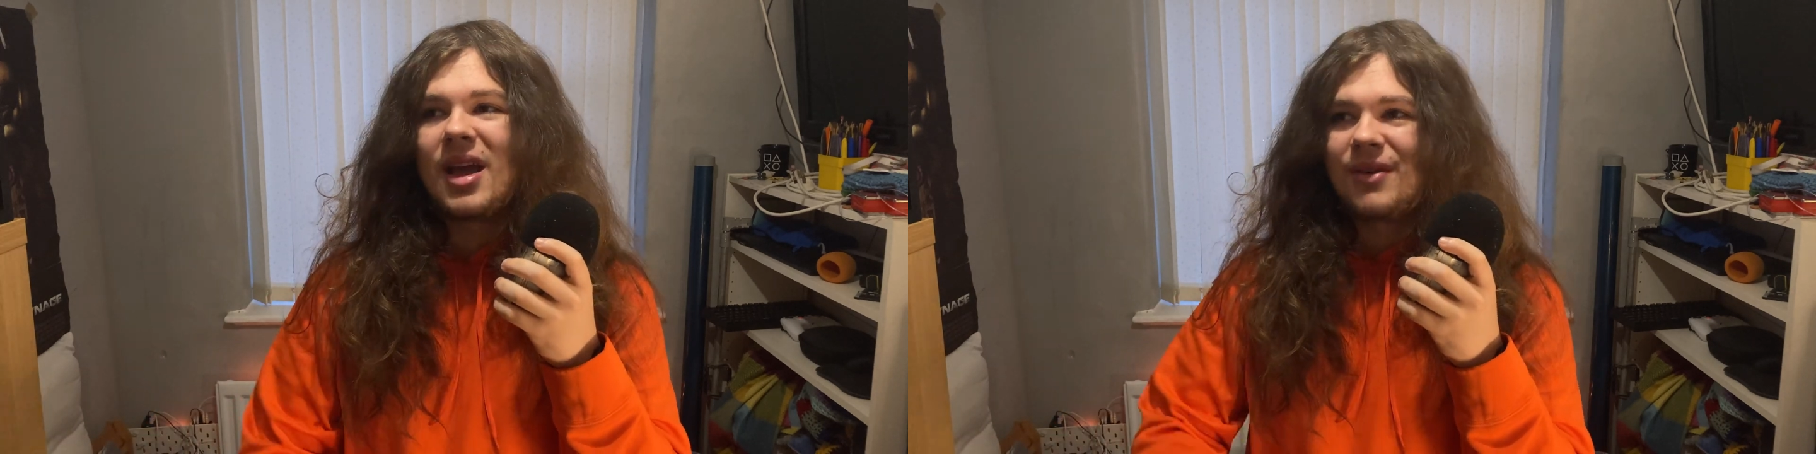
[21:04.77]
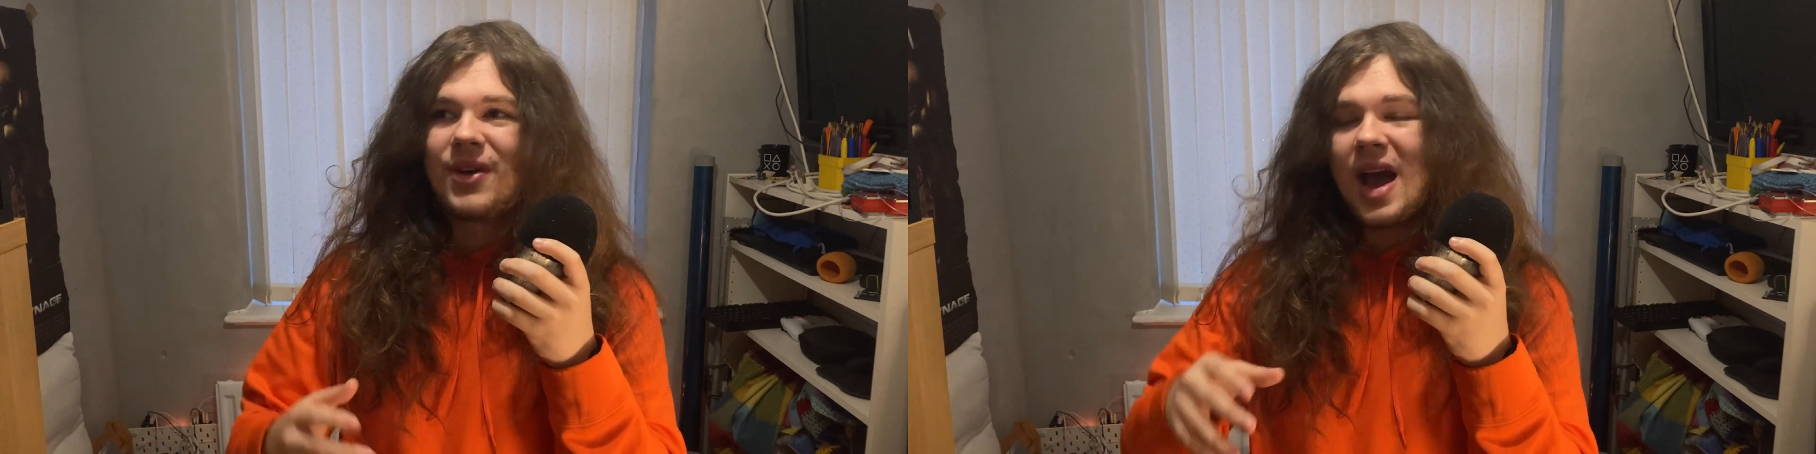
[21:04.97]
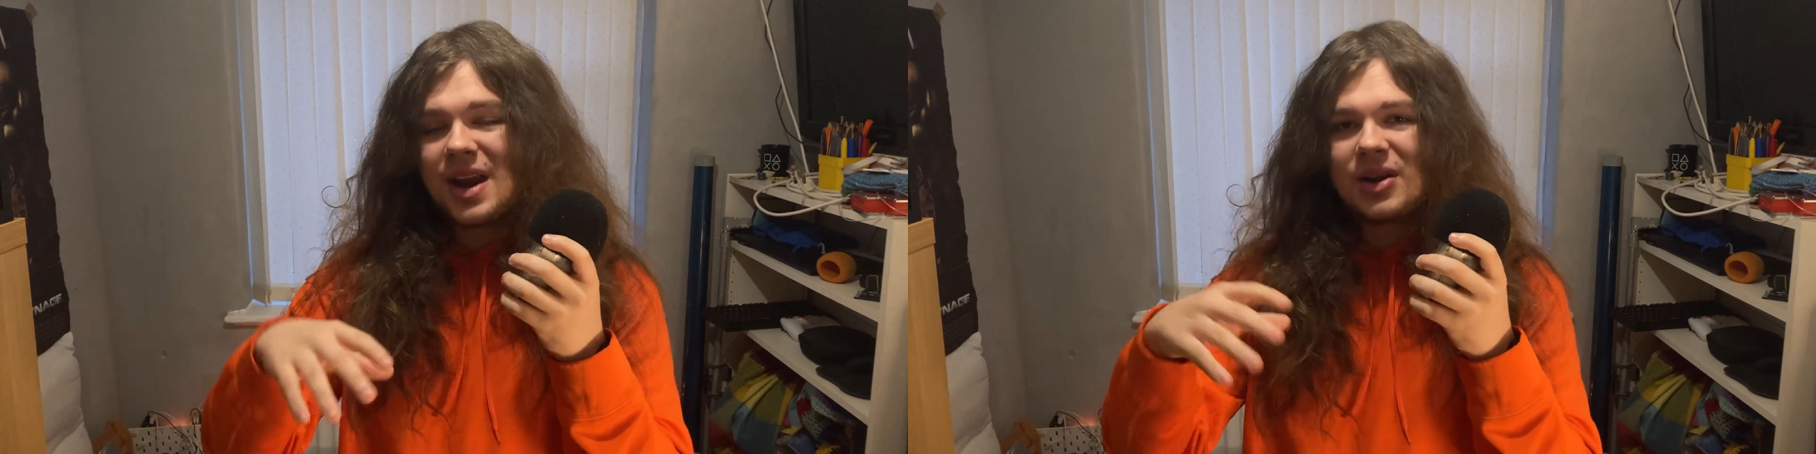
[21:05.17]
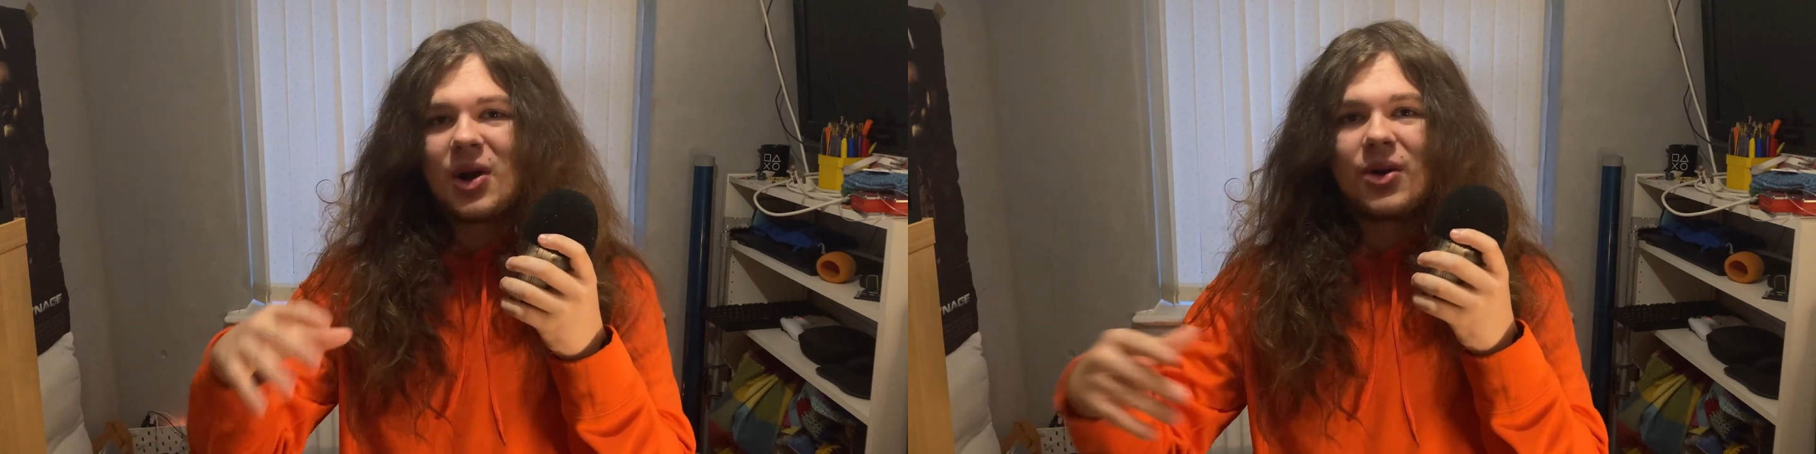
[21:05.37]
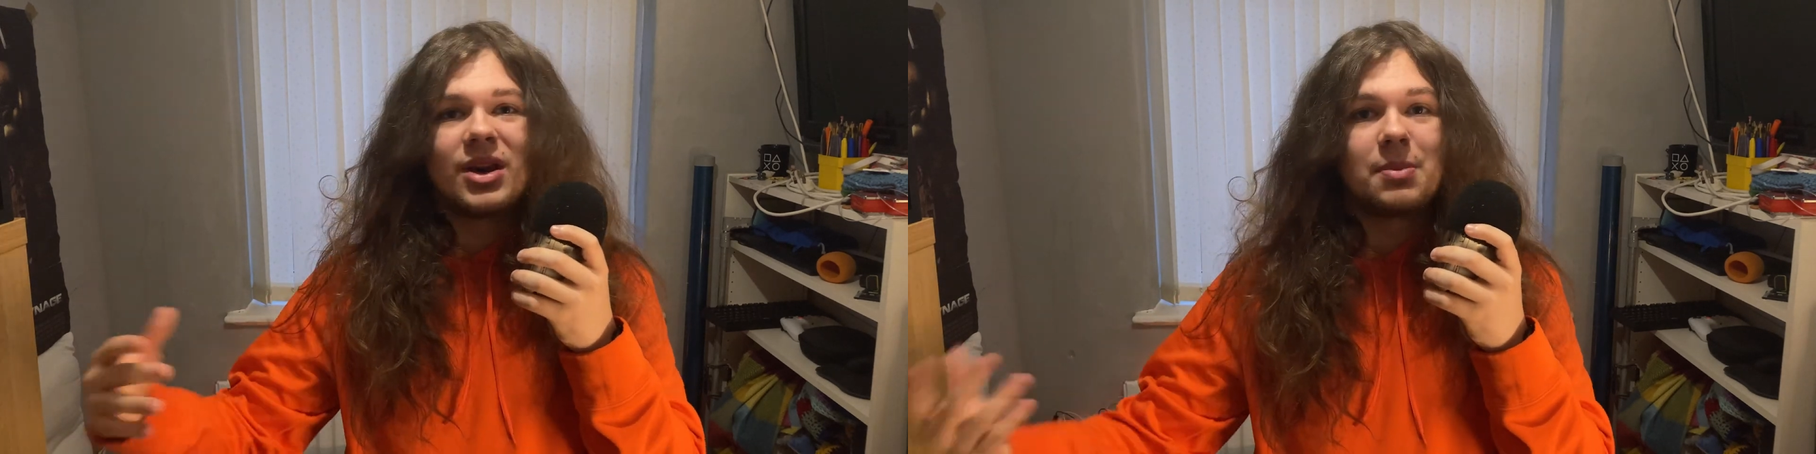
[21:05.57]
if it hadn't
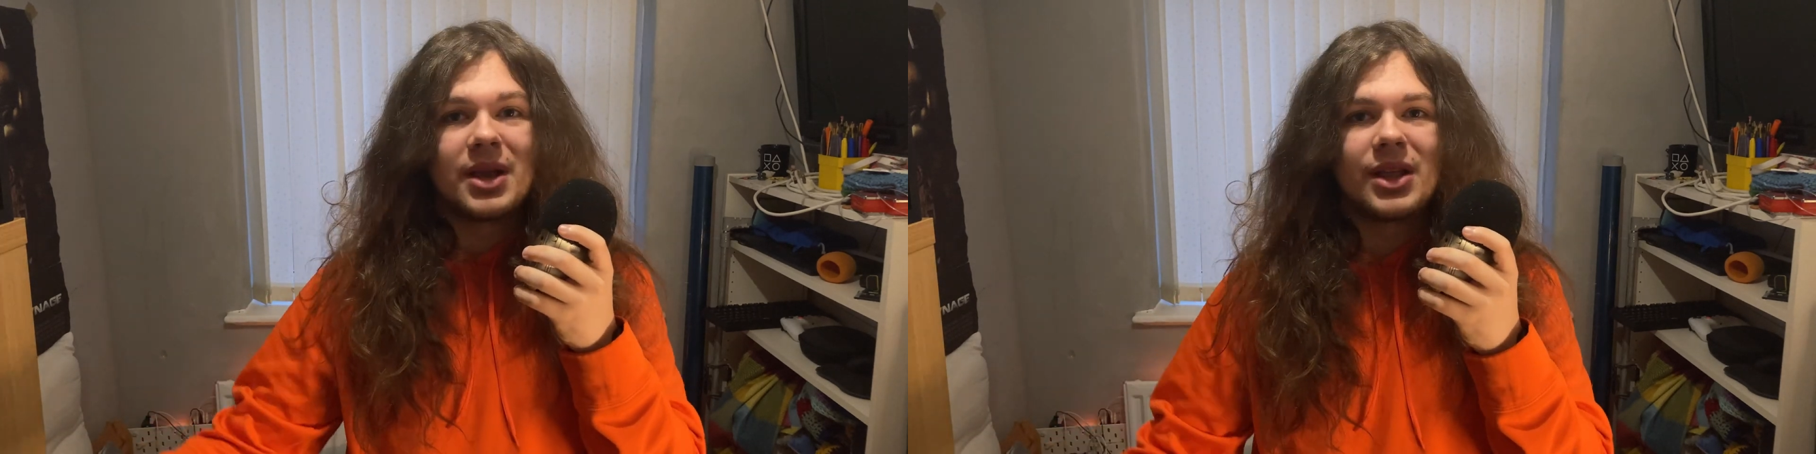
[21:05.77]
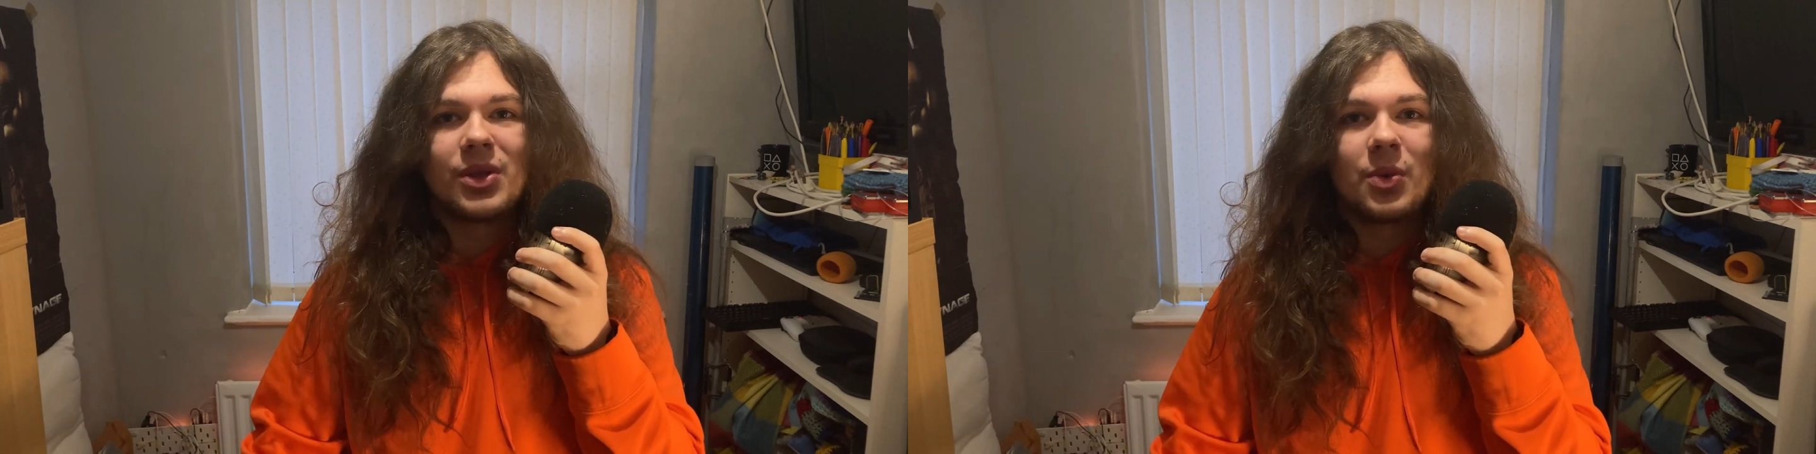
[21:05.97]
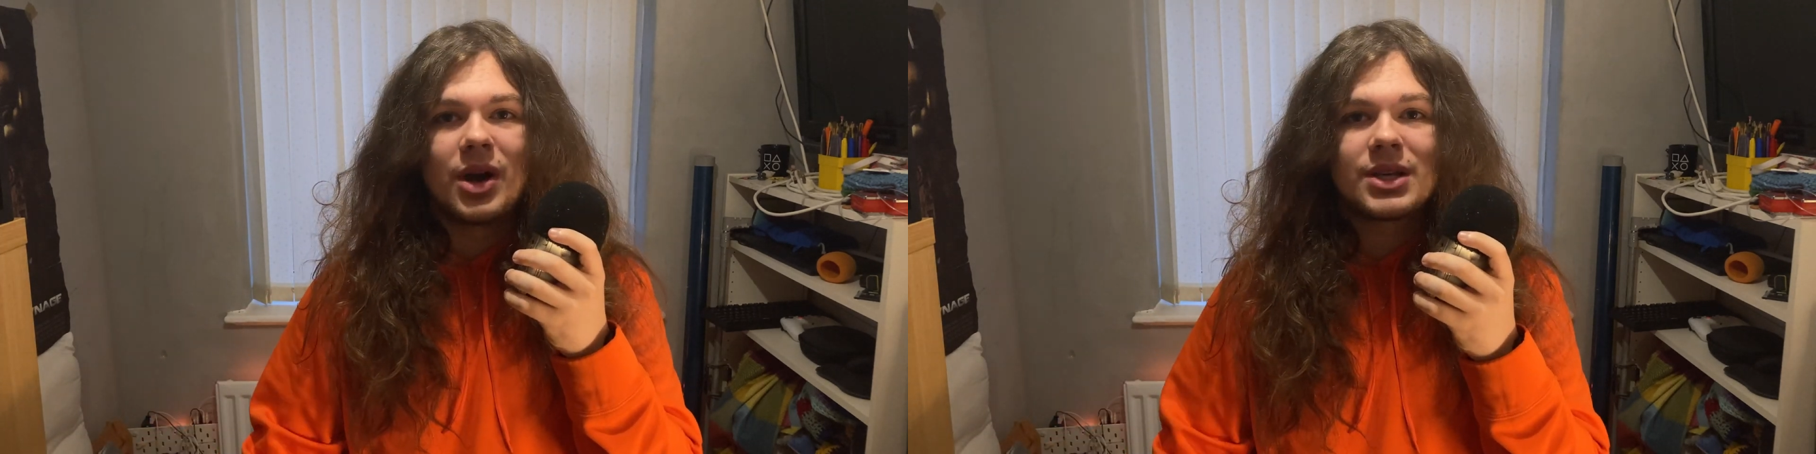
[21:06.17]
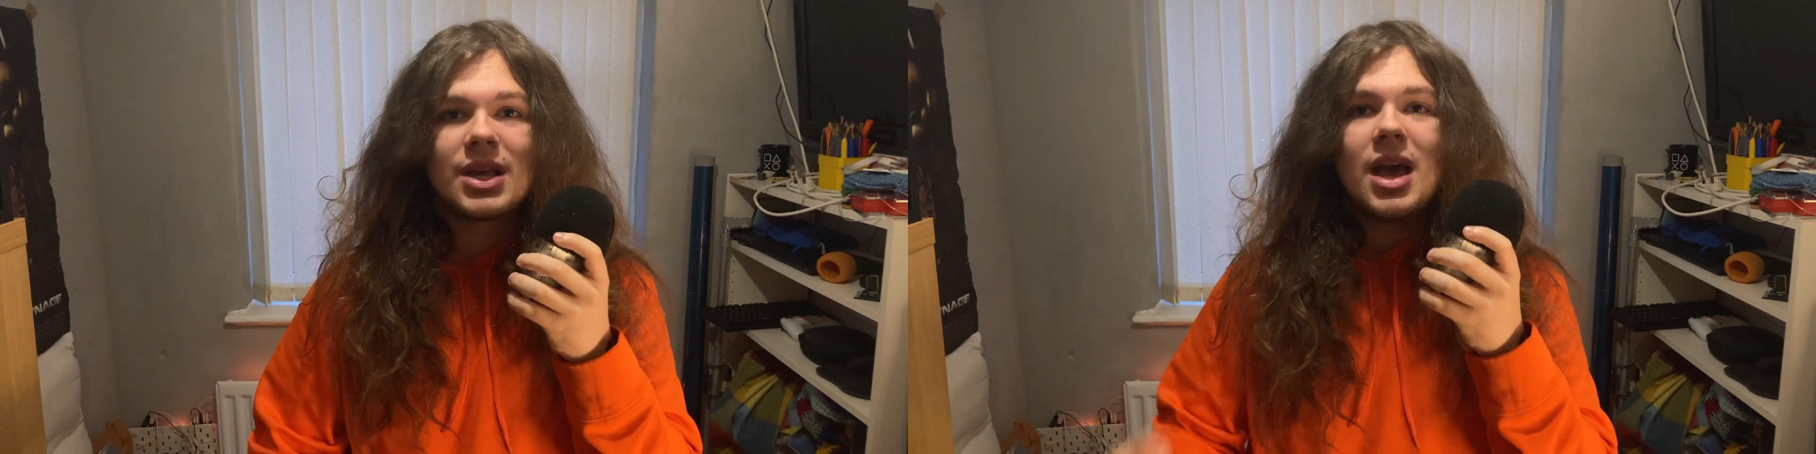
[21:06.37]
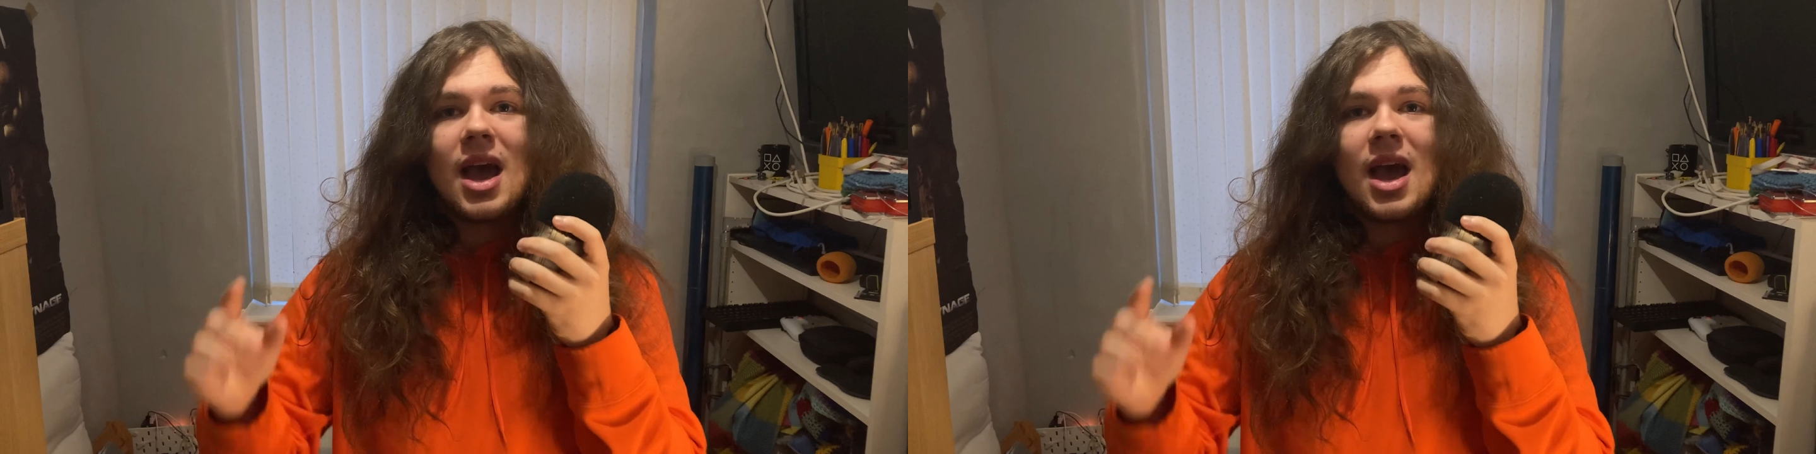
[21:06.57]
already been in the works,